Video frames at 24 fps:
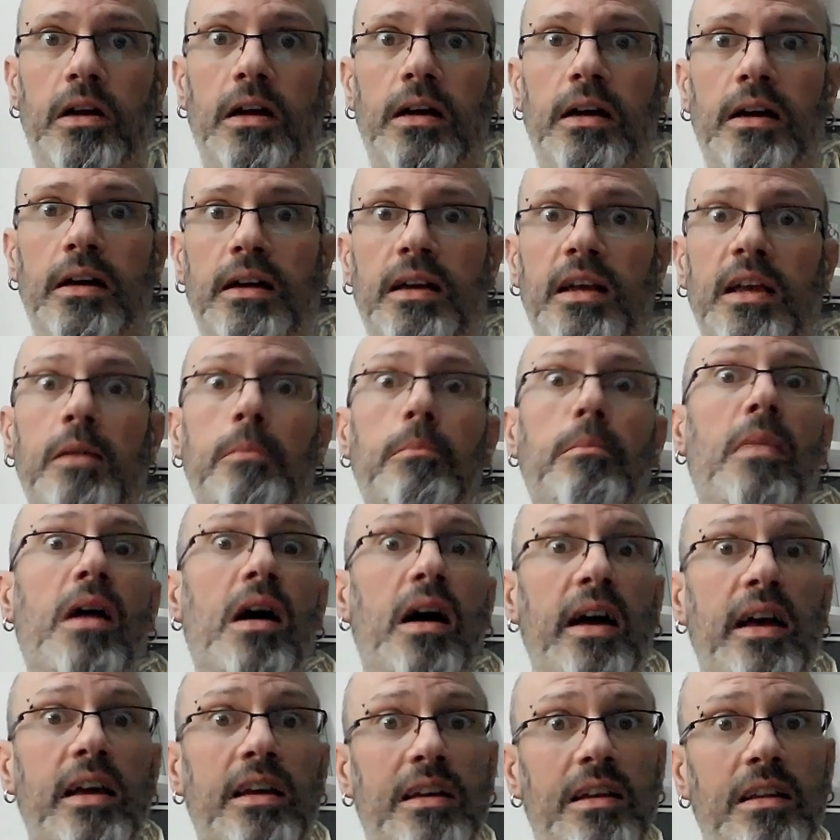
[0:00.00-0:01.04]
in my
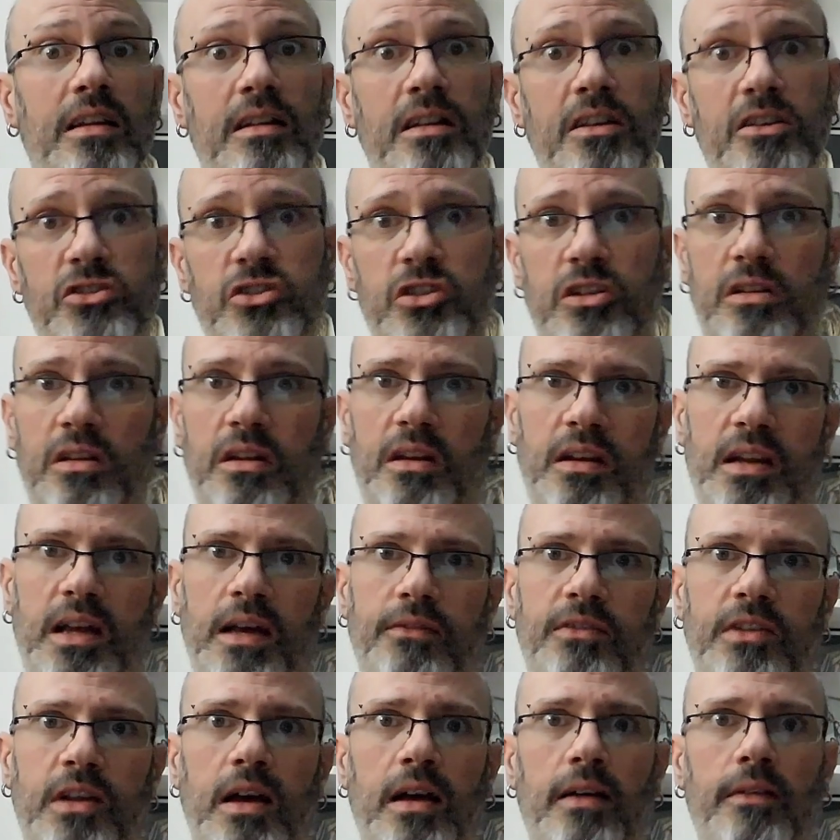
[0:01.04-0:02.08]
condition and have to
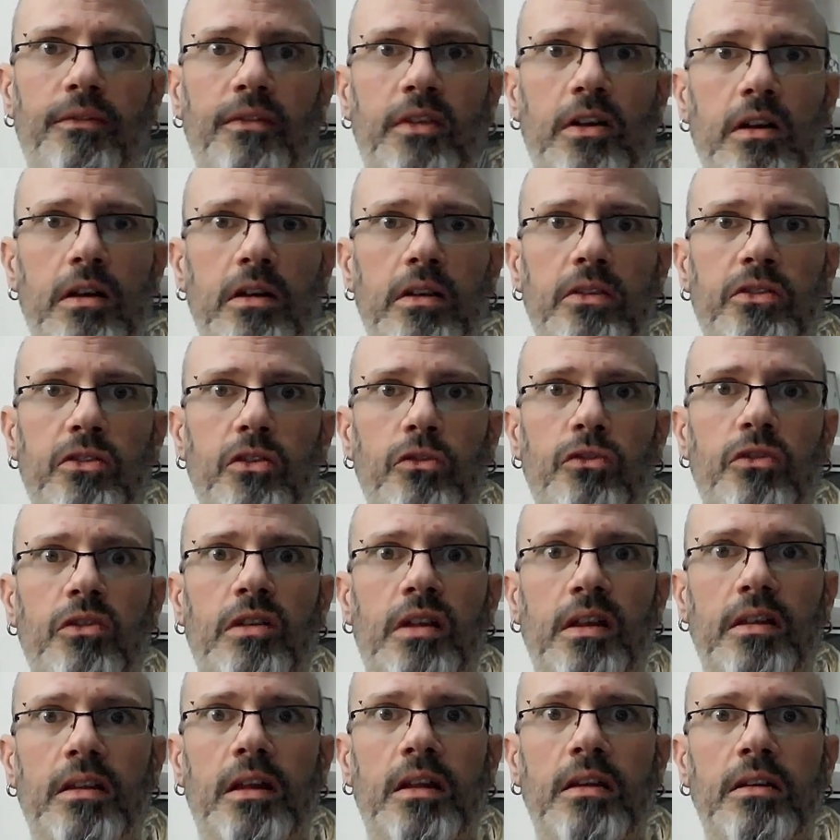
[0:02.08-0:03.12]
have surgery like
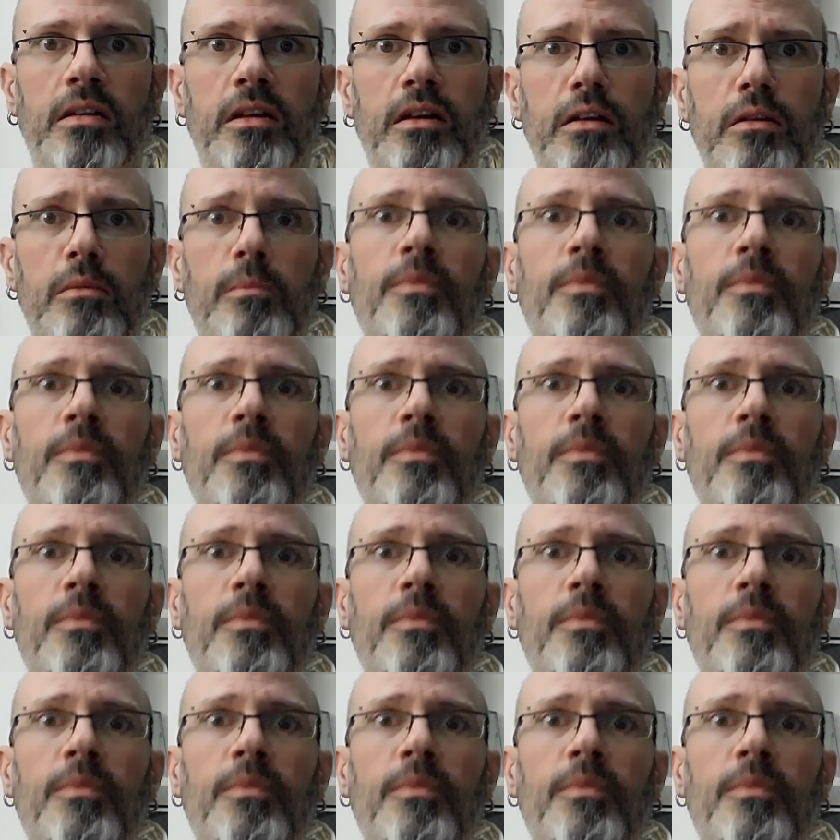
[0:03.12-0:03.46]
that done.